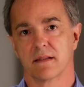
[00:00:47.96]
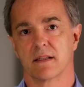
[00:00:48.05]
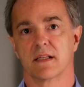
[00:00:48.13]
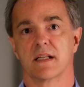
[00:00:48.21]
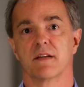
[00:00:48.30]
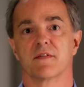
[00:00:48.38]

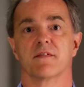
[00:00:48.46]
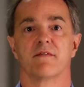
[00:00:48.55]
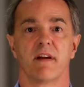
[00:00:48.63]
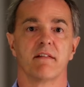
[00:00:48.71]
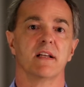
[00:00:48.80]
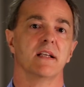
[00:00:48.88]
this gives a
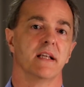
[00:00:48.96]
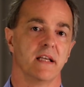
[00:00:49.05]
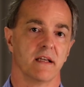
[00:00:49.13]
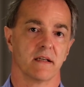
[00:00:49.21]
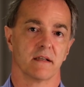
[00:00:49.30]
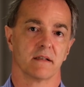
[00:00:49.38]
very
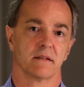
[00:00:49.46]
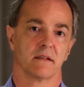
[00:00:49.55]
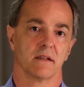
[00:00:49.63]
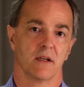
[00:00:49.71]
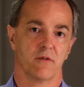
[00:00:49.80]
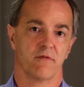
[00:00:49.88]
linear
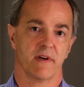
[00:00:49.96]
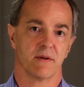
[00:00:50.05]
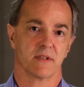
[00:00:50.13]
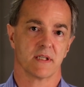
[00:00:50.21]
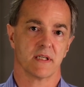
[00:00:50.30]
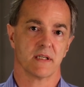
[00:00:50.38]
low
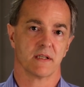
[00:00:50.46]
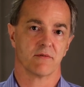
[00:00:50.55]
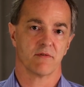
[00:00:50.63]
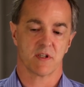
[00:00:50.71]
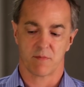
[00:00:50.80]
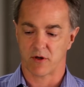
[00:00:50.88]
frequency
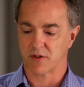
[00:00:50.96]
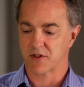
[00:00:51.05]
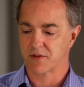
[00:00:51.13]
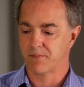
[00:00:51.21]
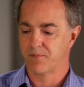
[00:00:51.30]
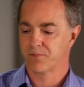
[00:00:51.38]

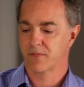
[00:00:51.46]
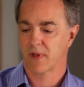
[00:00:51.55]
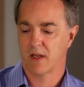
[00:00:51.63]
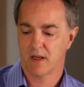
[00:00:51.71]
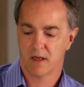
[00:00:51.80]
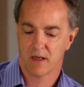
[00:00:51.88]
response.
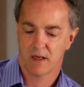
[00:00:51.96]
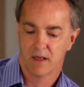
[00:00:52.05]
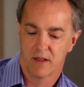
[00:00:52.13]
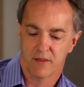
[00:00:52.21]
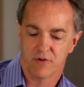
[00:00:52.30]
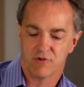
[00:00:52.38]

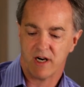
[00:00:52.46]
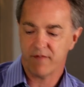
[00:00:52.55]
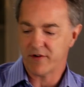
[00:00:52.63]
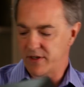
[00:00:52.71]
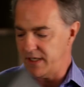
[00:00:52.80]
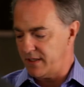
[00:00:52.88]
The drive
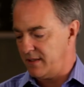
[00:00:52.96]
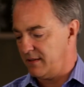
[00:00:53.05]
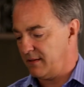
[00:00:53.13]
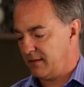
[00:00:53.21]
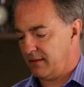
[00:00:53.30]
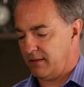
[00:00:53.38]
unit
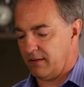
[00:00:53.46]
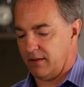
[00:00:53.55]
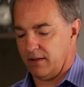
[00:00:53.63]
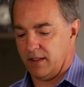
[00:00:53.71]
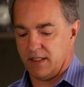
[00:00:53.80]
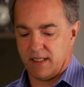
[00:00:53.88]

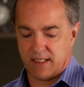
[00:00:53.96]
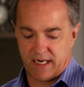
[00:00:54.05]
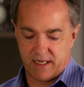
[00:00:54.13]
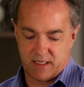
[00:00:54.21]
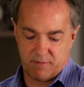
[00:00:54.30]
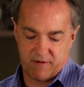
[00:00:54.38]
is
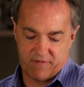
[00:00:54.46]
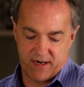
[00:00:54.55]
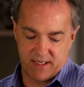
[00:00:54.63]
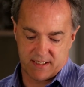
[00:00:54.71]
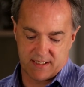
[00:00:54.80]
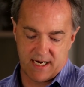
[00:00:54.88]
designed to be
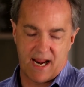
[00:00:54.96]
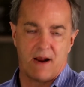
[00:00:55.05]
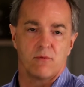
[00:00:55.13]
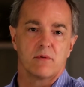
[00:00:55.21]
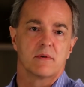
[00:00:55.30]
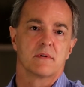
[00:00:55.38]
faced
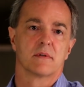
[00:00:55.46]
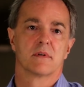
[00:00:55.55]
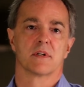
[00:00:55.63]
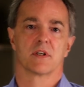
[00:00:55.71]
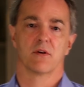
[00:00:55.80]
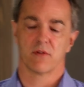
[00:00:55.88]
down,
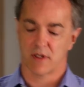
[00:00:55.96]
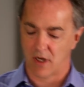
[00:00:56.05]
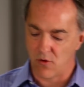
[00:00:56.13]
so the